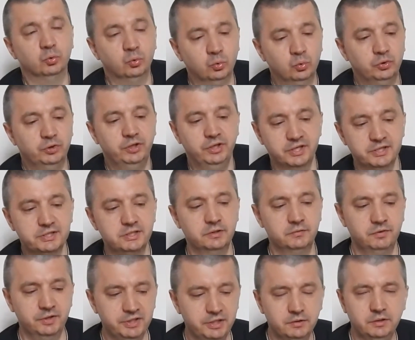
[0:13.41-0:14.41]
I want to
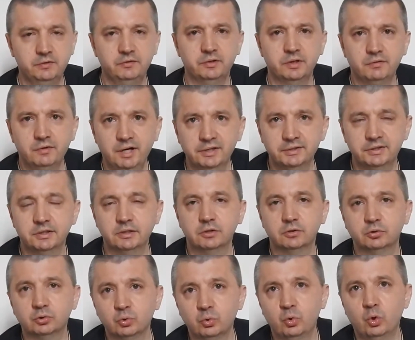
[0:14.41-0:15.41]
tell you how
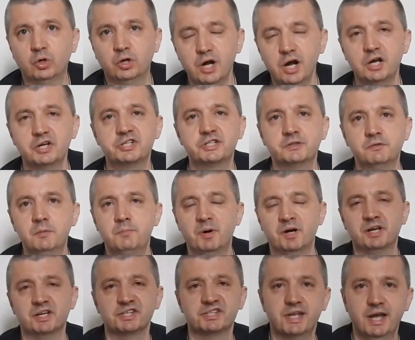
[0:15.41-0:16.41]
we showed that on
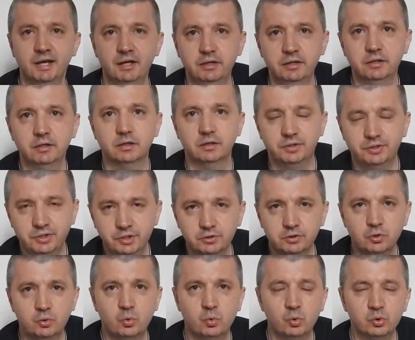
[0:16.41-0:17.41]
July 20th,
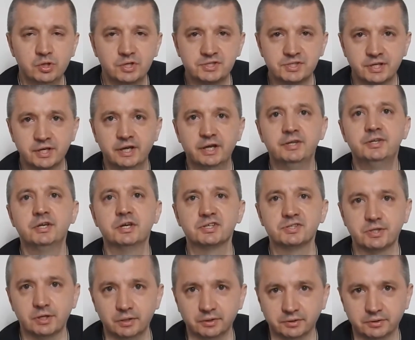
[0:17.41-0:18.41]

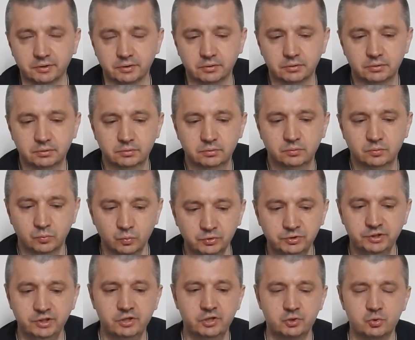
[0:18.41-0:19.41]
1999.
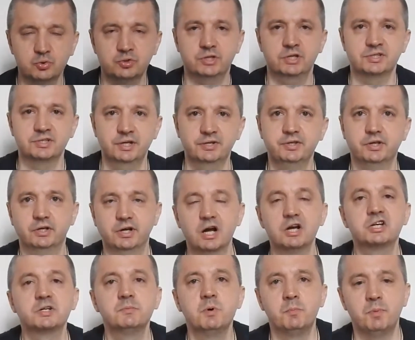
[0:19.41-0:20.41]
After
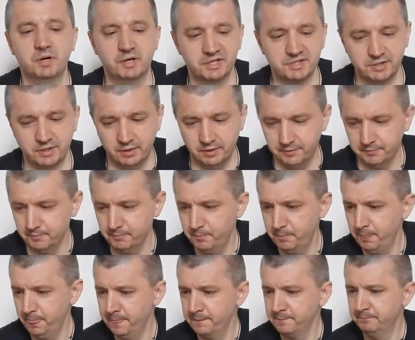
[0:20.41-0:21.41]
being tortured and
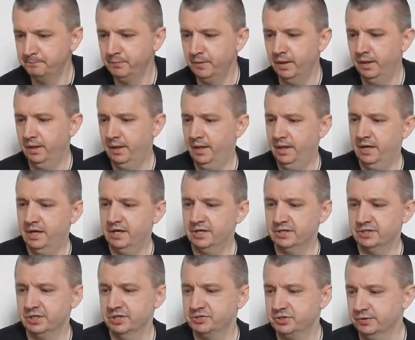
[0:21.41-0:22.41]
after the
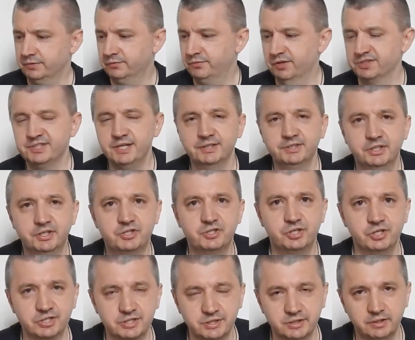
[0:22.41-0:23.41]
operatives had worked
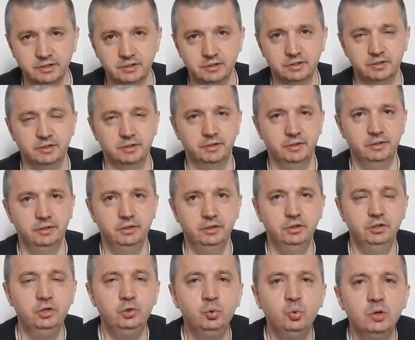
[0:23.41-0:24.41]
with my
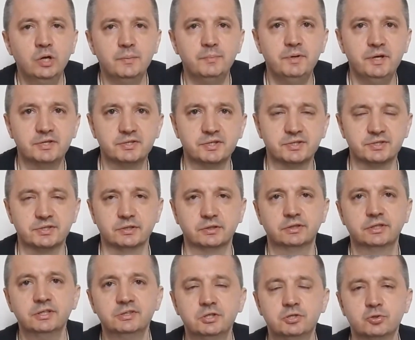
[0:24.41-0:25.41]
friend, he
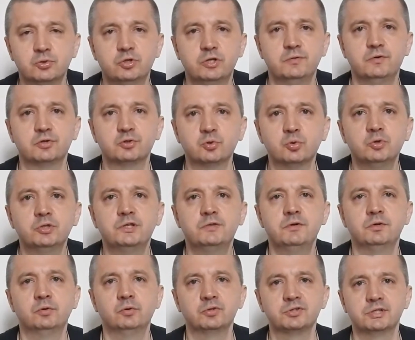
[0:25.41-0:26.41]
was taken to the
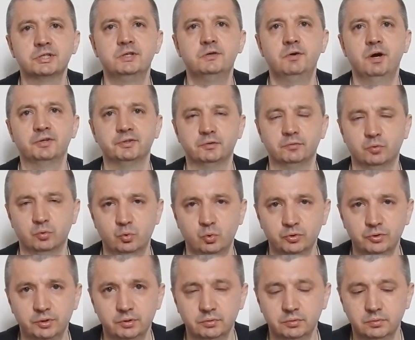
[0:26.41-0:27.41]
Chernihiv
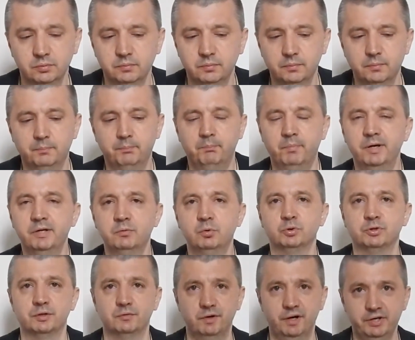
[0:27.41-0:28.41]
region for
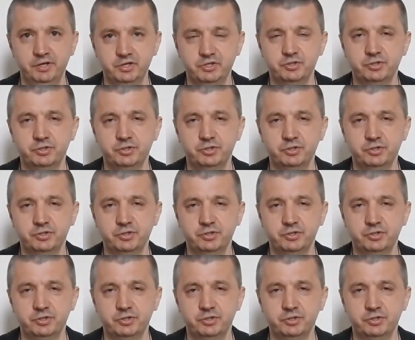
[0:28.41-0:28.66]
reenactment.